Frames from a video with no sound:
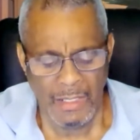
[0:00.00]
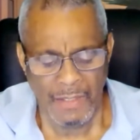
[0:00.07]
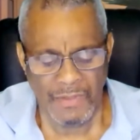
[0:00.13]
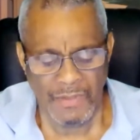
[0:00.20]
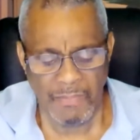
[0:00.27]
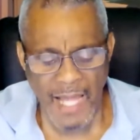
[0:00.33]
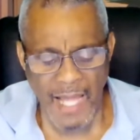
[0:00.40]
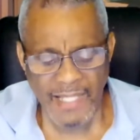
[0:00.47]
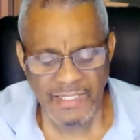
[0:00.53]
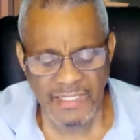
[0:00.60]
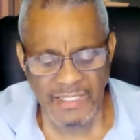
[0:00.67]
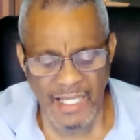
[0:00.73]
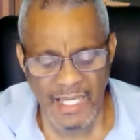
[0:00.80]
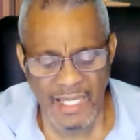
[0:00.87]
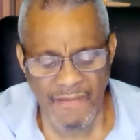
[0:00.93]
The black
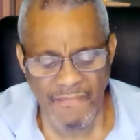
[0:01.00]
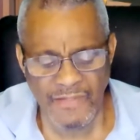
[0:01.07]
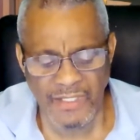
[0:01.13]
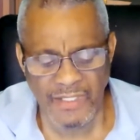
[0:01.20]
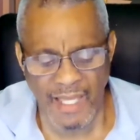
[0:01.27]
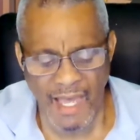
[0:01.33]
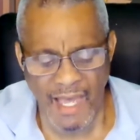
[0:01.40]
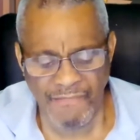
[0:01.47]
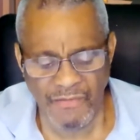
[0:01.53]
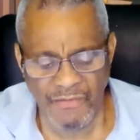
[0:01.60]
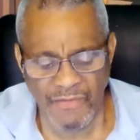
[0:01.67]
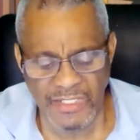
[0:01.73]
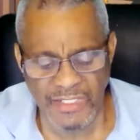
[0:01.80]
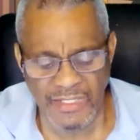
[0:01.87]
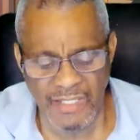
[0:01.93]
slaves, after
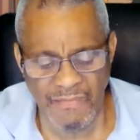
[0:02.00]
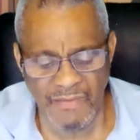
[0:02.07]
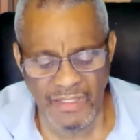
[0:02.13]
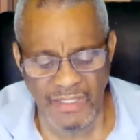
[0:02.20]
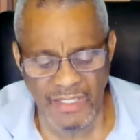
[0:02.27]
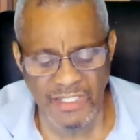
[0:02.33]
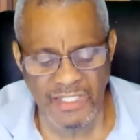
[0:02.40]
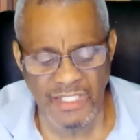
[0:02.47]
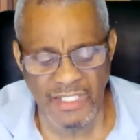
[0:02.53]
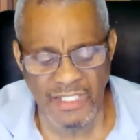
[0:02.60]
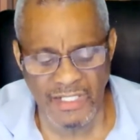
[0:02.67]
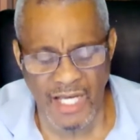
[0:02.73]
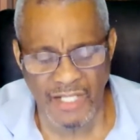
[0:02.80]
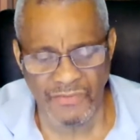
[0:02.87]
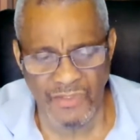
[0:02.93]
receiving this
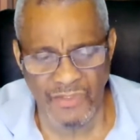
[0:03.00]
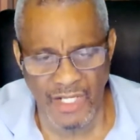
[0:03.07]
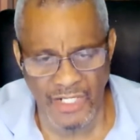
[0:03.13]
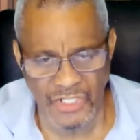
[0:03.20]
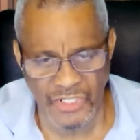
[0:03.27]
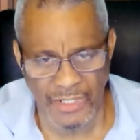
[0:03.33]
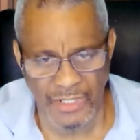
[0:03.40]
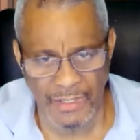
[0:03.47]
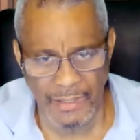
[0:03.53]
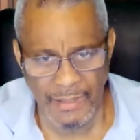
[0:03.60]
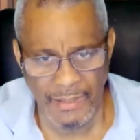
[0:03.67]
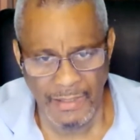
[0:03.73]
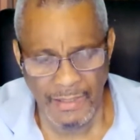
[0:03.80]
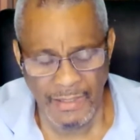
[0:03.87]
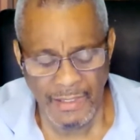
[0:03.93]
indoctrination,
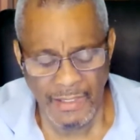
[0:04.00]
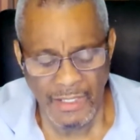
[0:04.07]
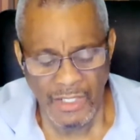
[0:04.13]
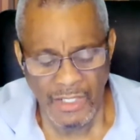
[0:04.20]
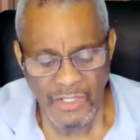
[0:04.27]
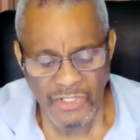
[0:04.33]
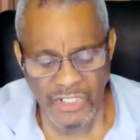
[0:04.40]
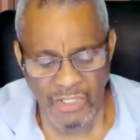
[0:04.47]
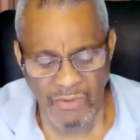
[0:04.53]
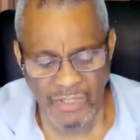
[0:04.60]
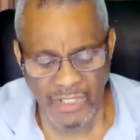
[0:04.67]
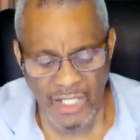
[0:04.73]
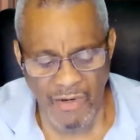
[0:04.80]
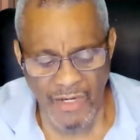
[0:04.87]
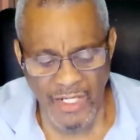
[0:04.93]
shall
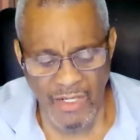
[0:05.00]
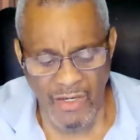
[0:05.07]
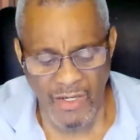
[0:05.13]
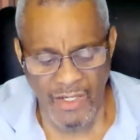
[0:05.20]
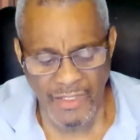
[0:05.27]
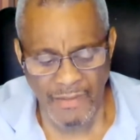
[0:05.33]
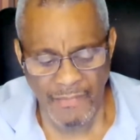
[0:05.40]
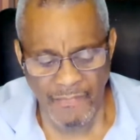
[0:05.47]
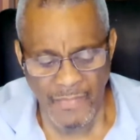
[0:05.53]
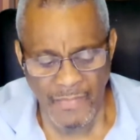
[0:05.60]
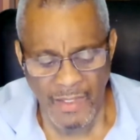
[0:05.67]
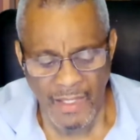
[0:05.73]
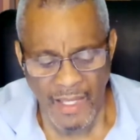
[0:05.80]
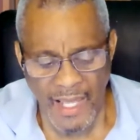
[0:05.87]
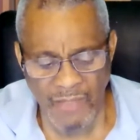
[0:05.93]
carry on
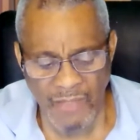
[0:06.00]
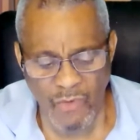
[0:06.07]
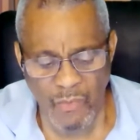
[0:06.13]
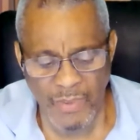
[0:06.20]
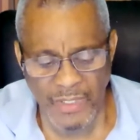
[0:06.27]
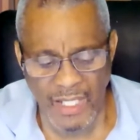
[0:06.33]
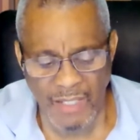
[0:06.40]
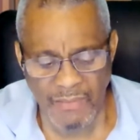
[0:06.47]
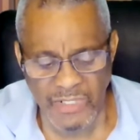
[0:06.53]
and will become